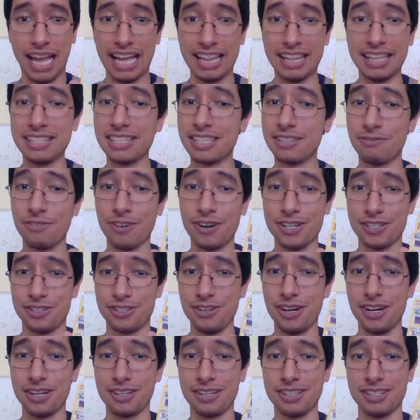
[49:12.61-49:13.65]
At least as far as
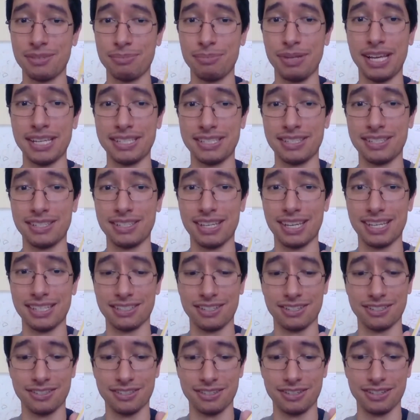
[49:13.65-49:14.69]
Darkness of is, is
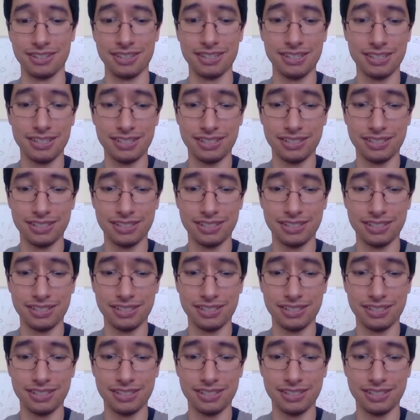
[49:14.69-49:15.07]
concerned.